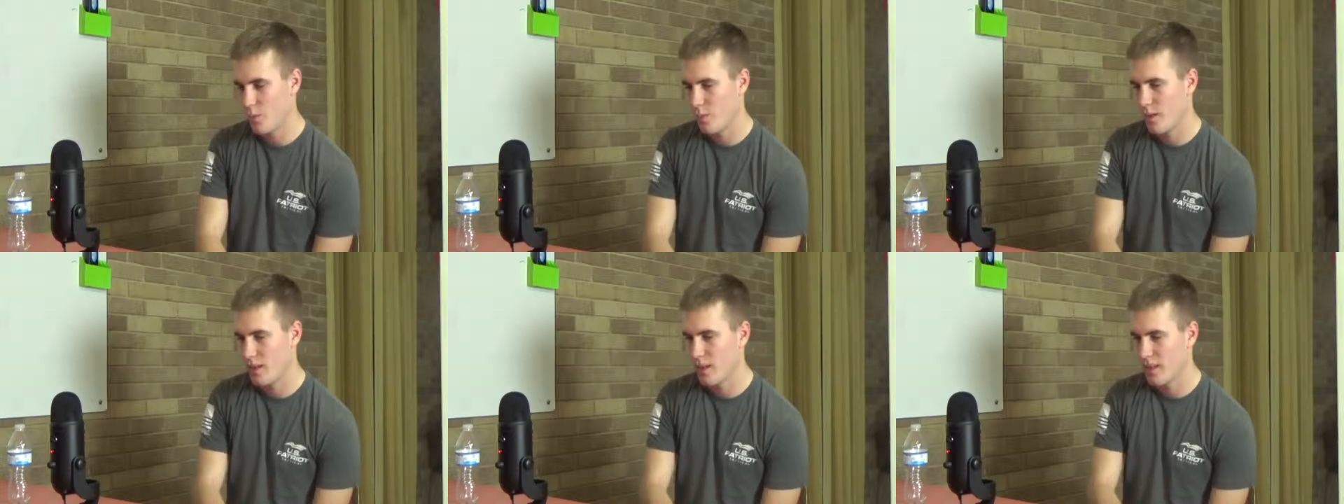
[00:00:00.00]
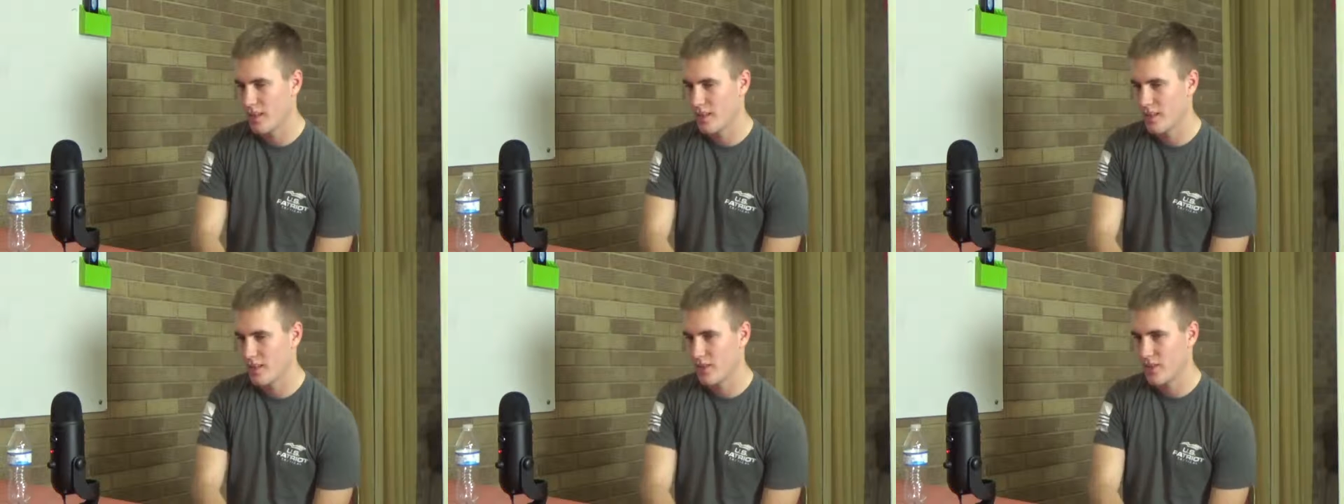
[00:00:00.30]

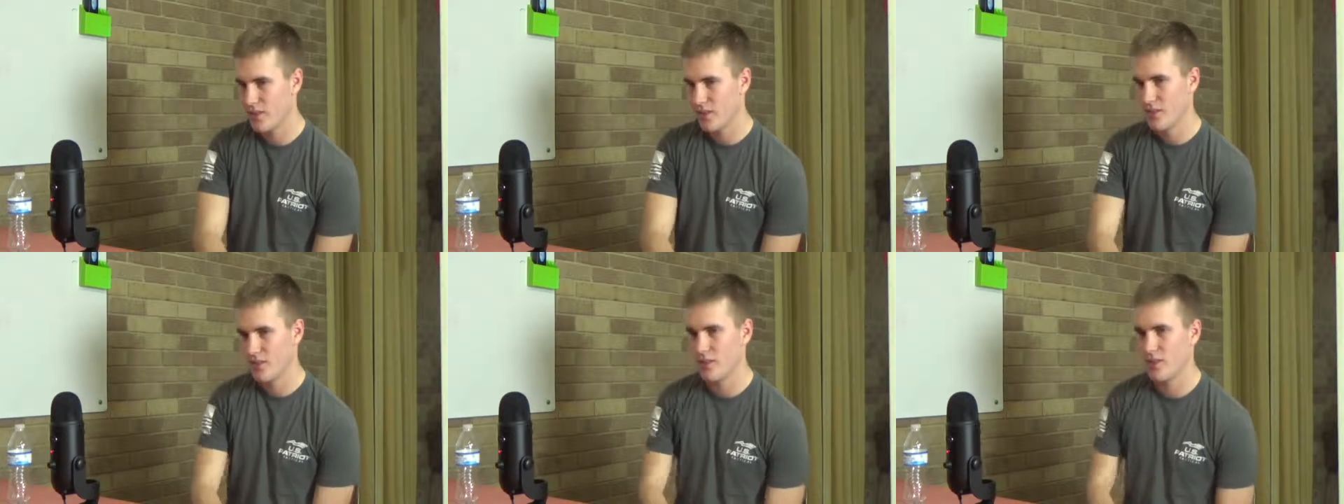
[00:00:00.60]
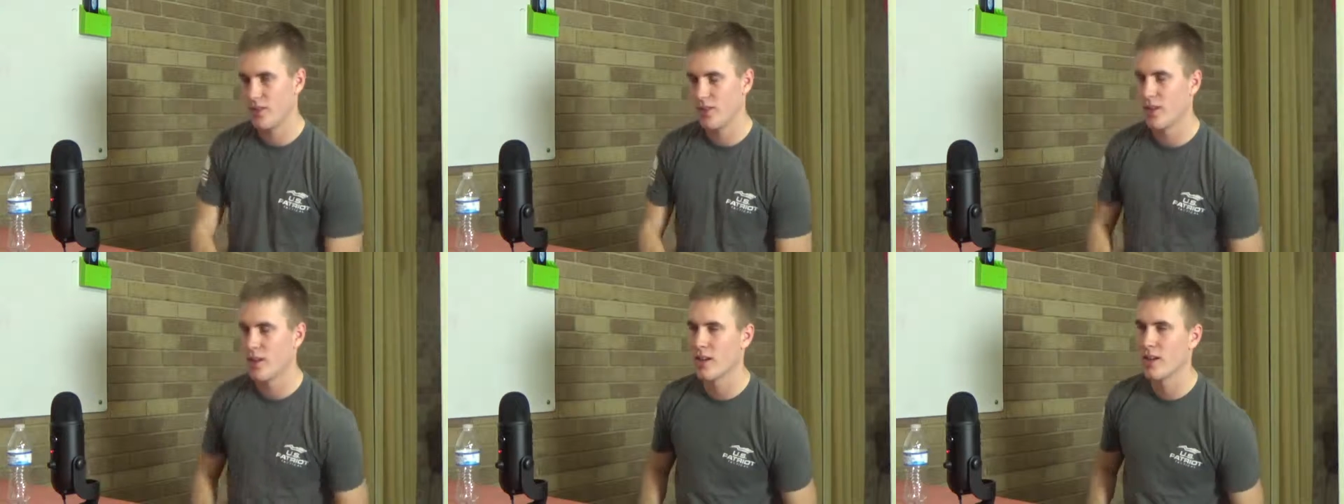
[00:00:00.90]
Because
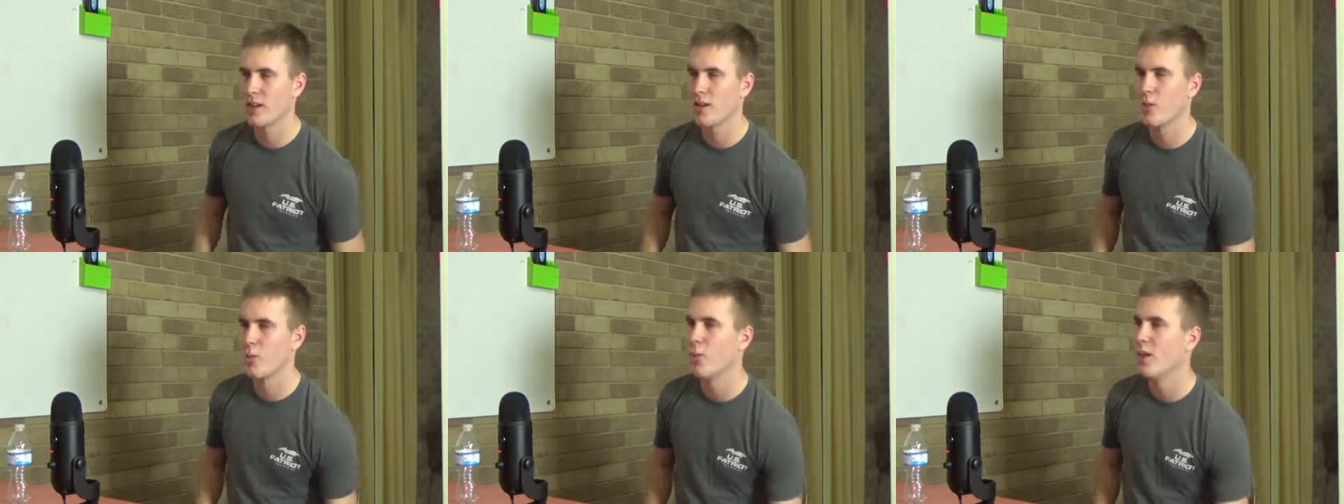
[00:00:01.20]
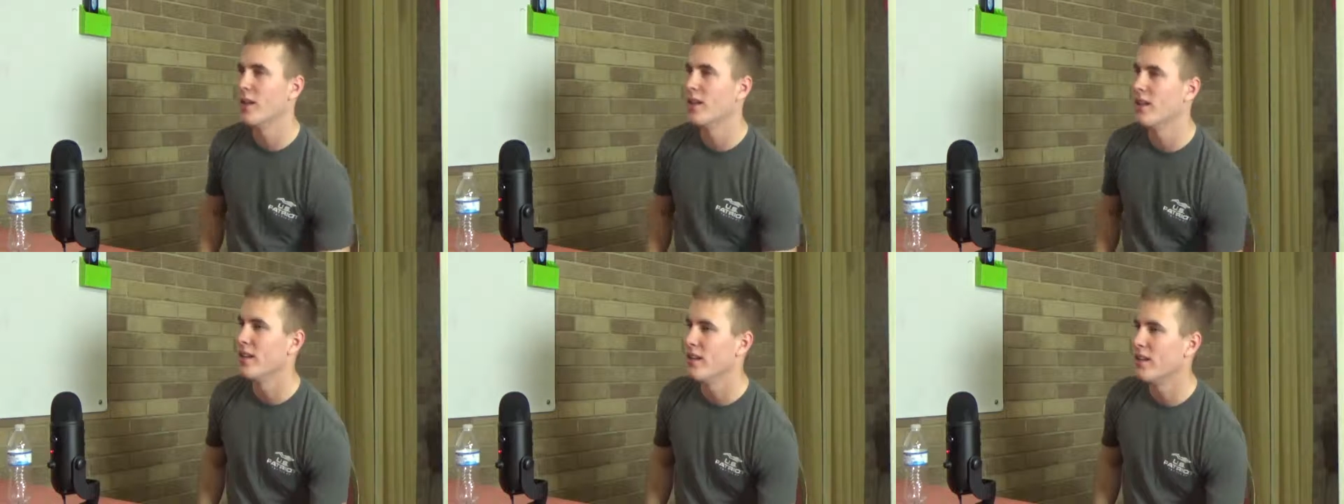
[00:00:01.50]
yeah. you're not gonna
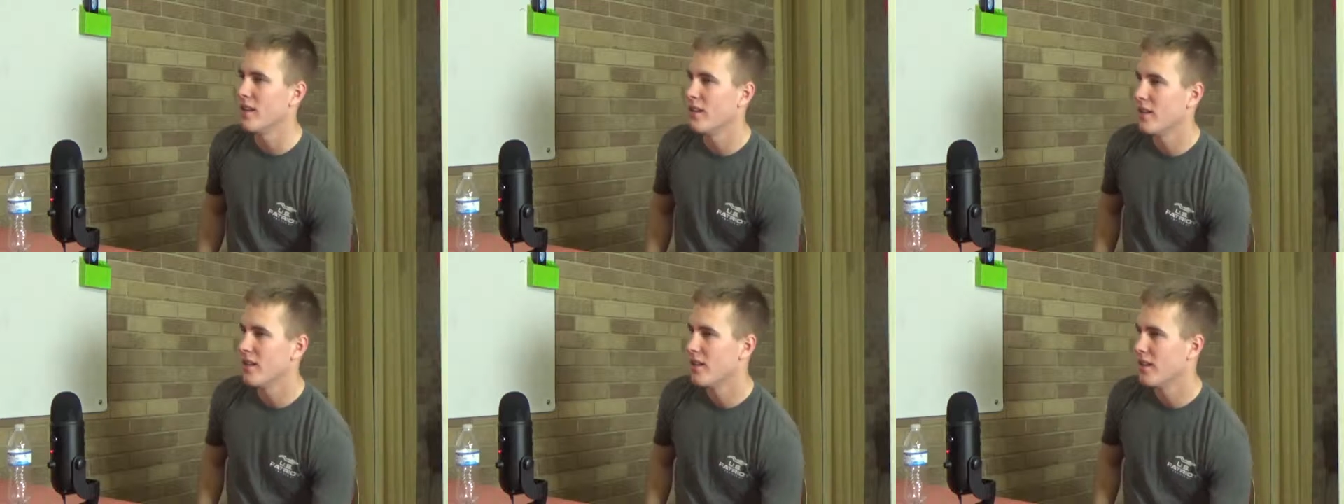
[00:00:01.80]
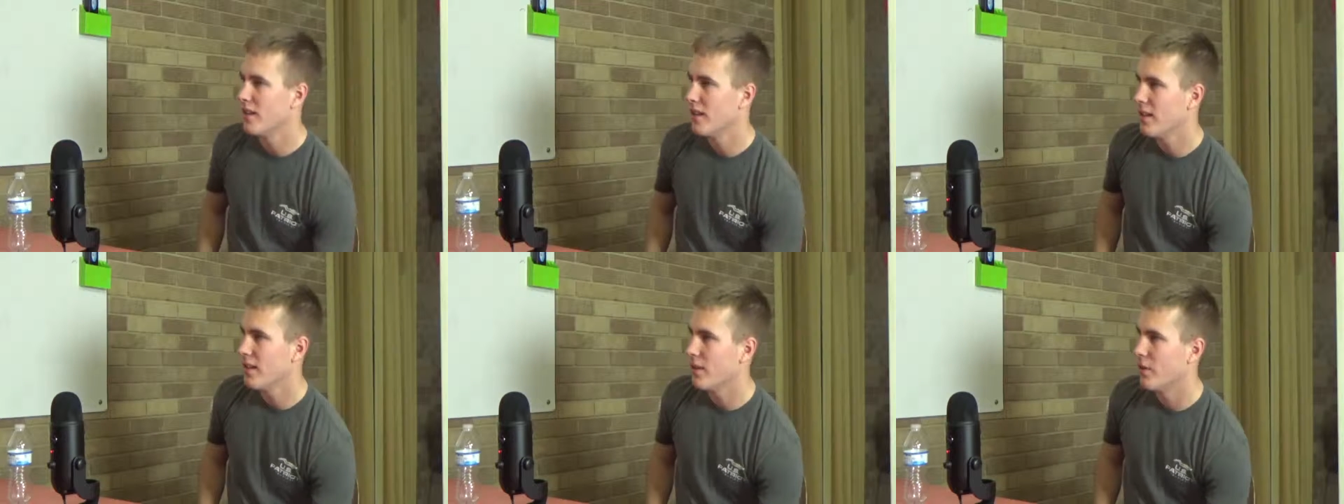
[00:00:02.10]
win
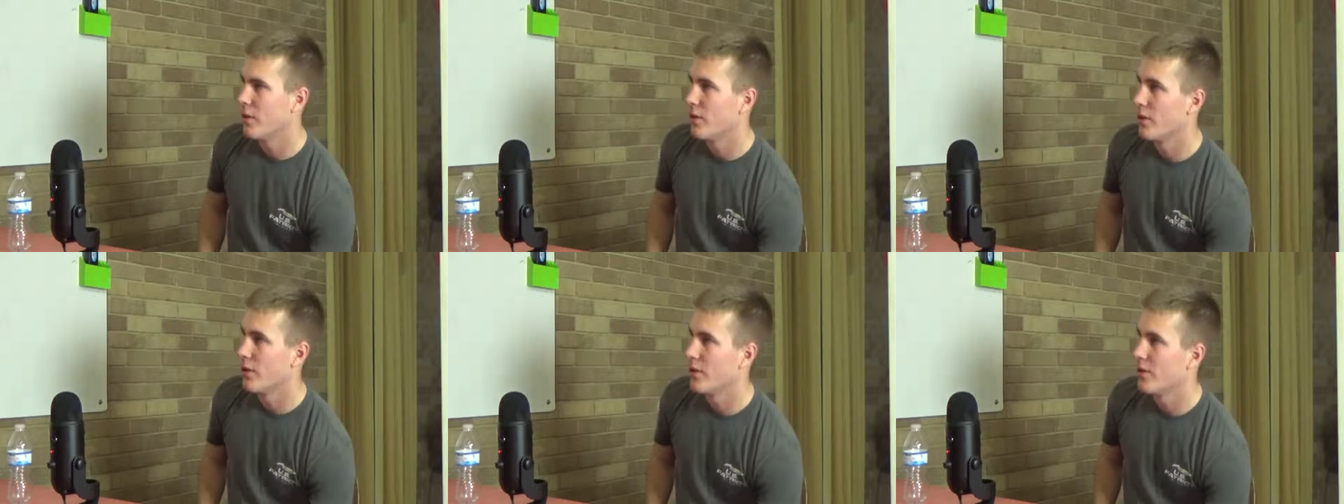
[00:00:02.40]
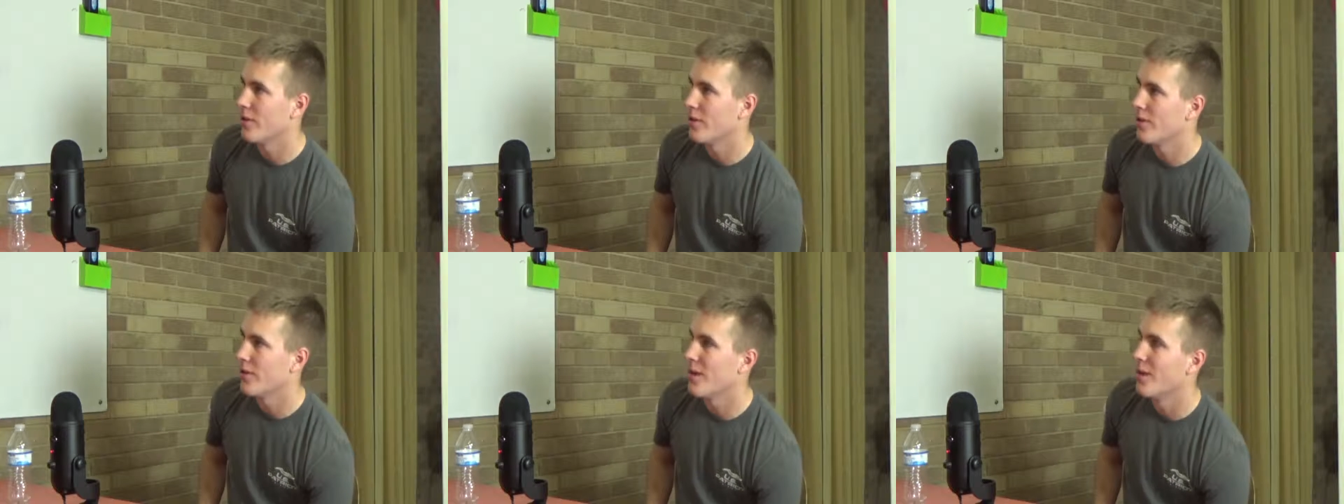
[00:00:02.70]
or
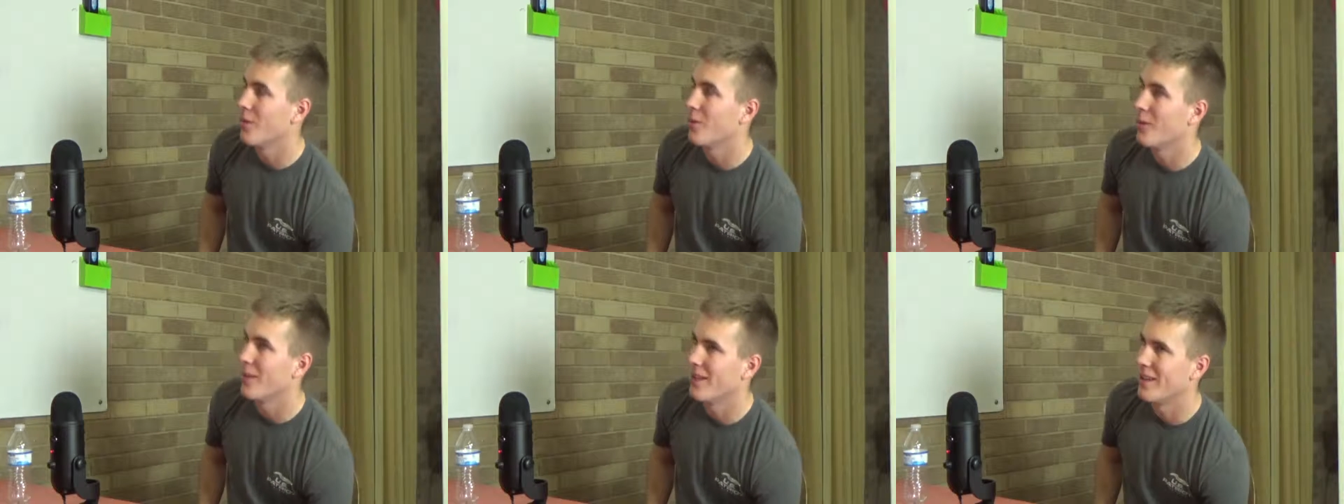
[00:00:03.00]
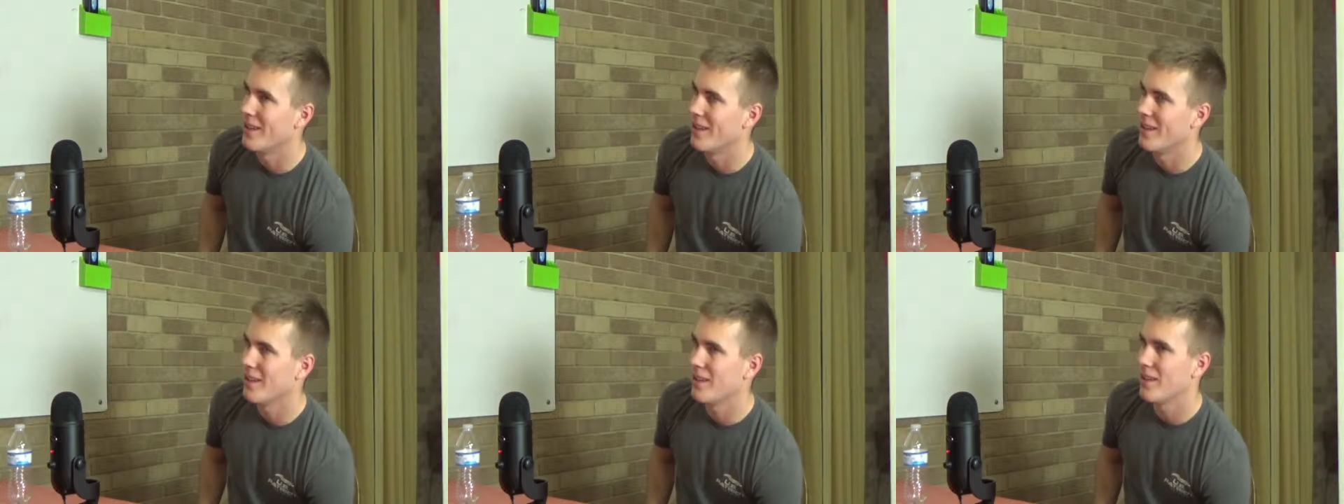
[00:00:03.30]
not
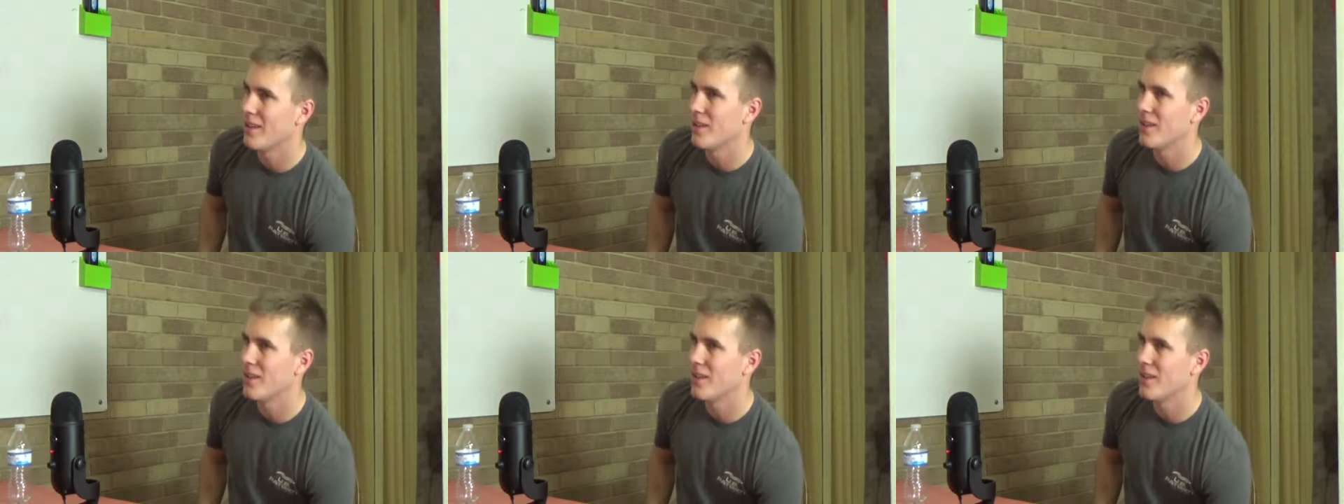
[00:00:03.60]
win.